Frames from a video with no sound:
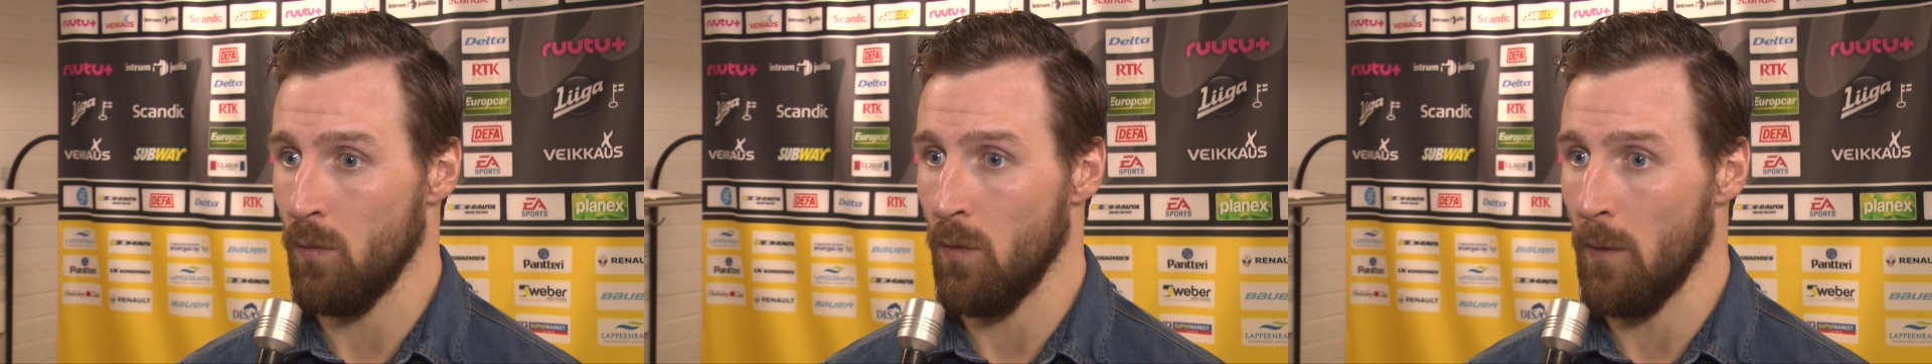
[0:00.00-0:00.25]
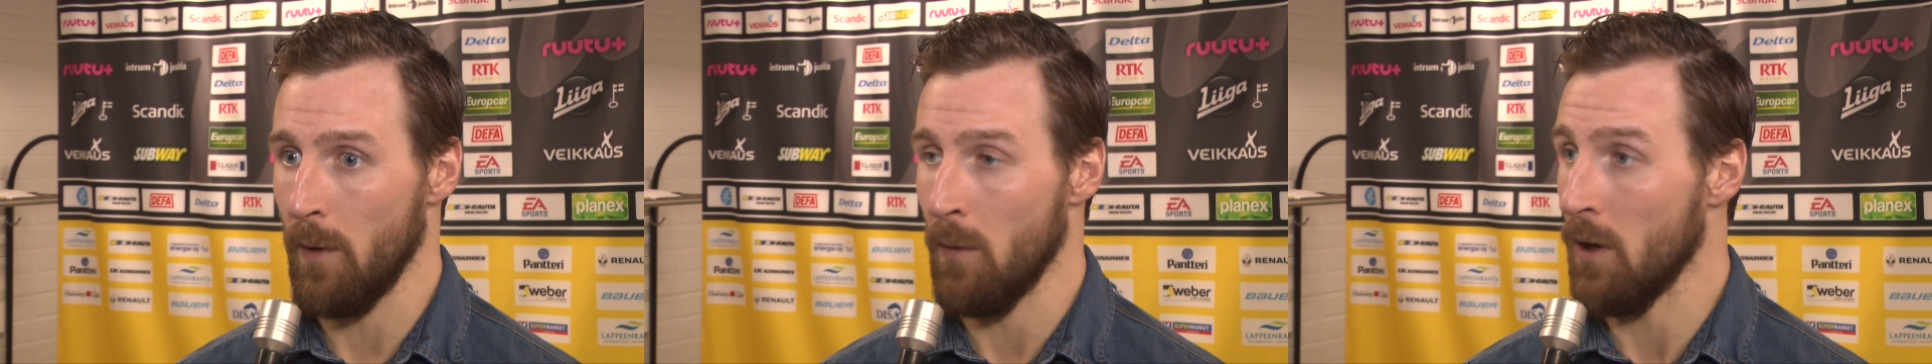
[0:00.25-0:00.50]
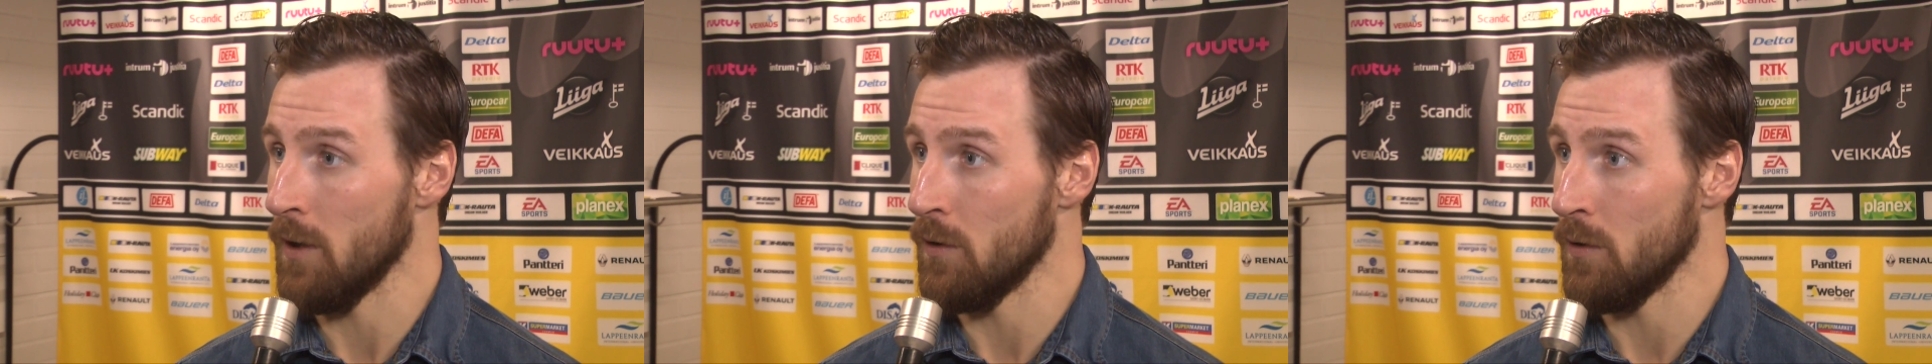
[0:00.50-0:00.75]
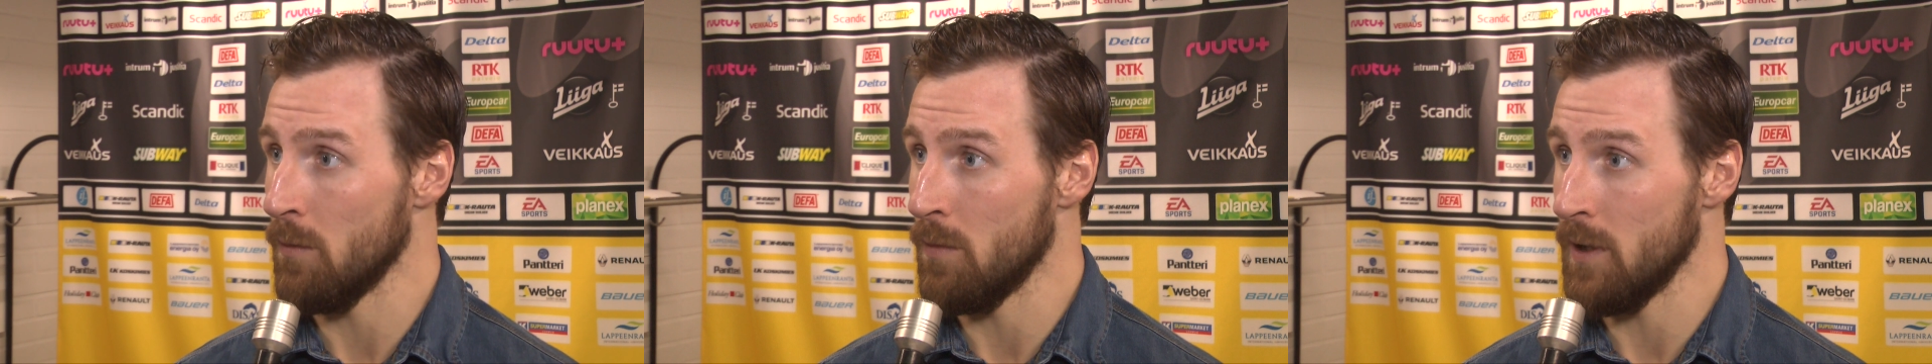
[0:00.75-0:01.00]
what we want to
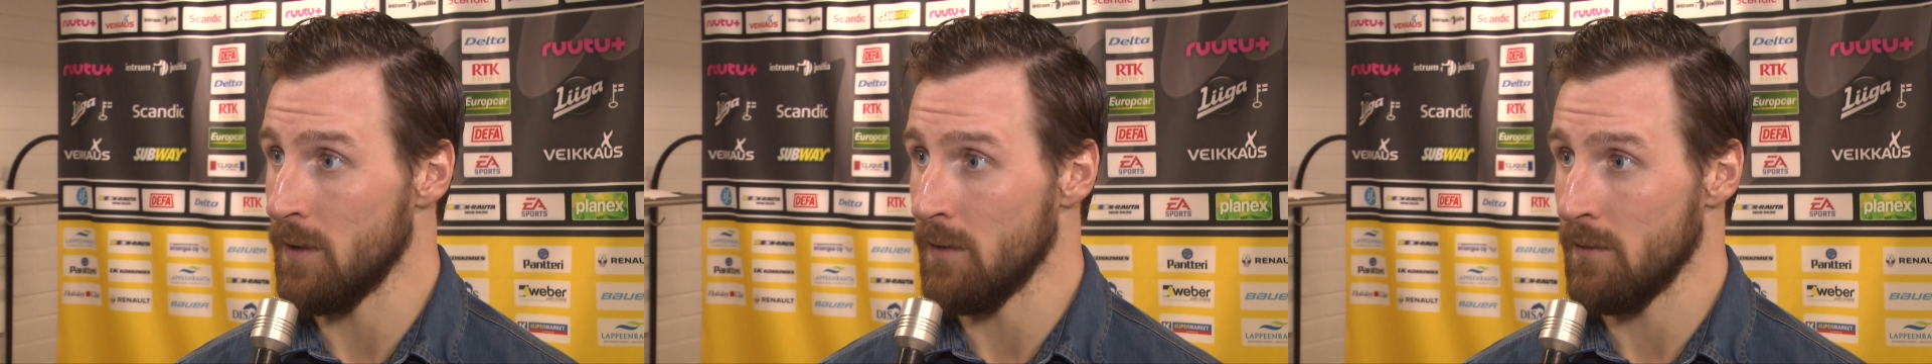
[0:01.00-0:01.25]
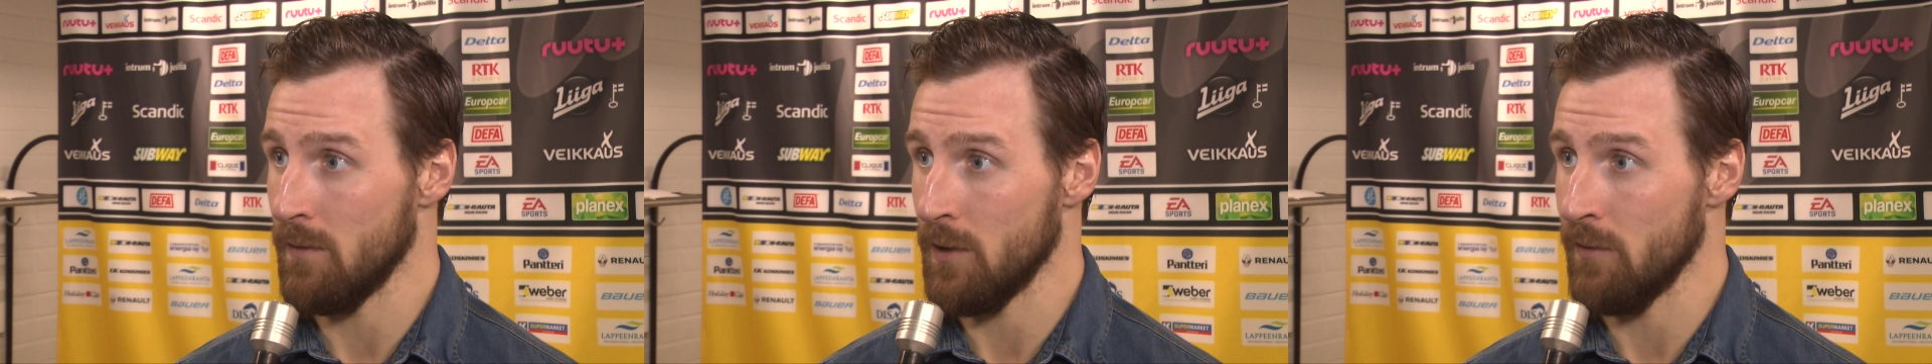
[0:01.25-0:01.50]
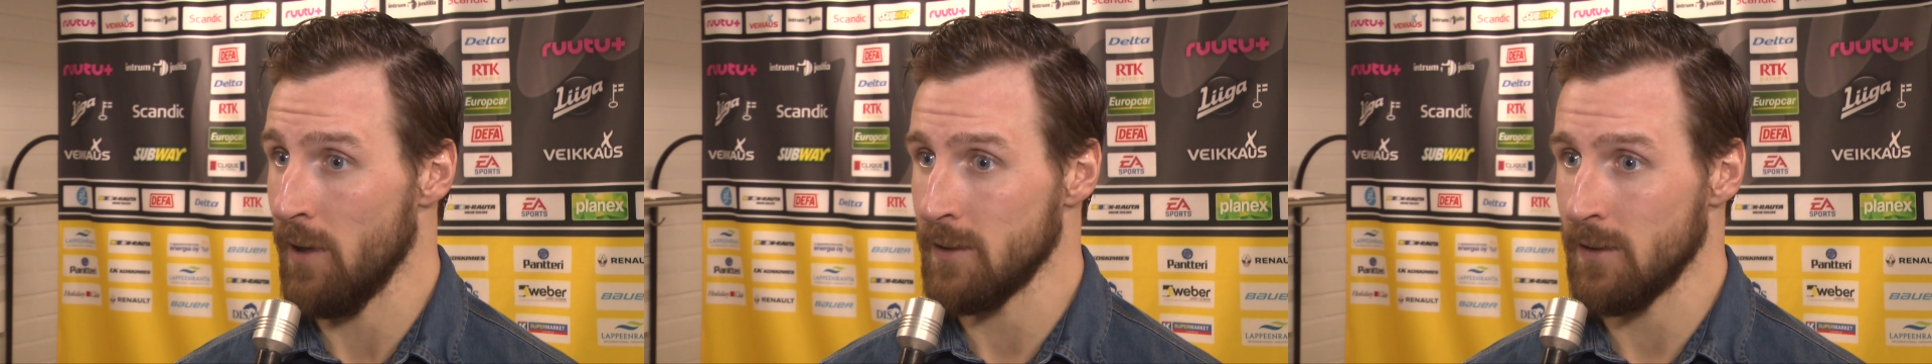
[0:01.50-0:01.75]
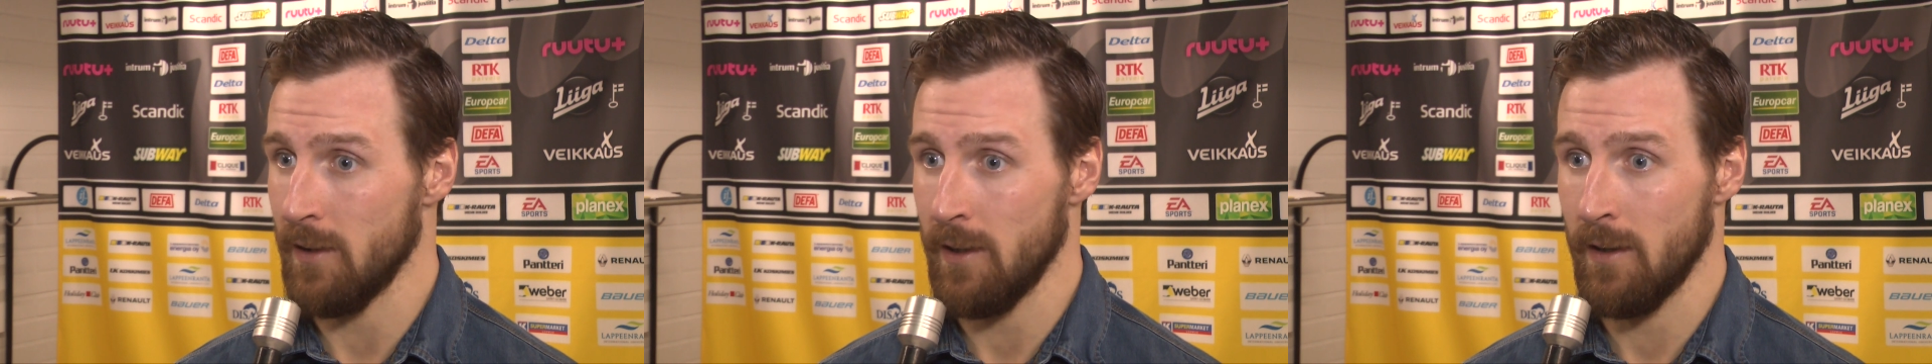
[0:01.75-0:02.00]
do to beat
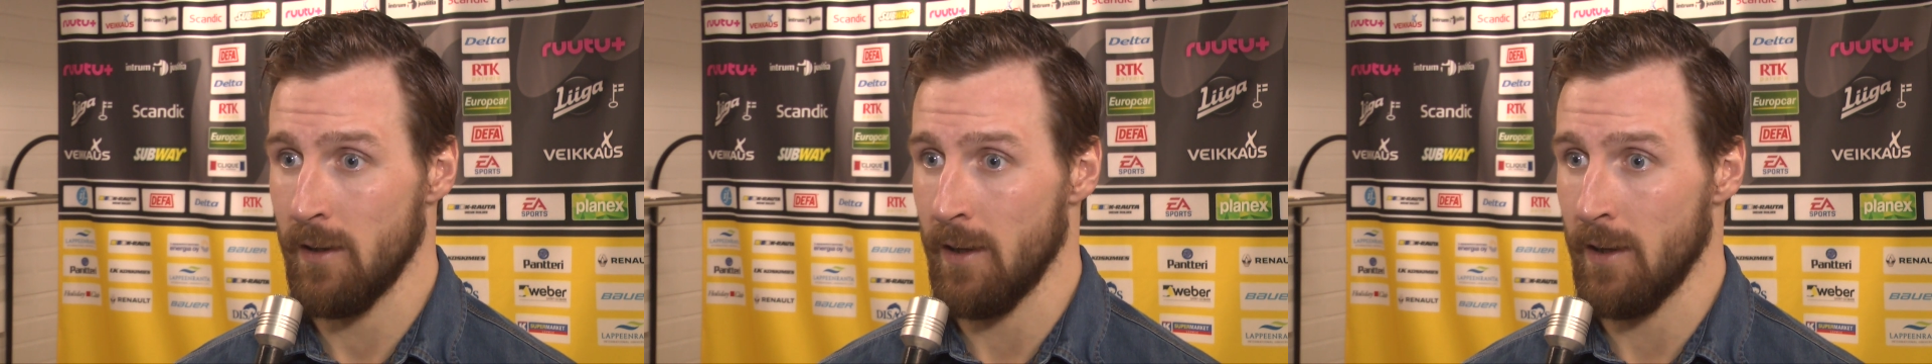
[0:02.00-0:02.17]
Jyväskylä,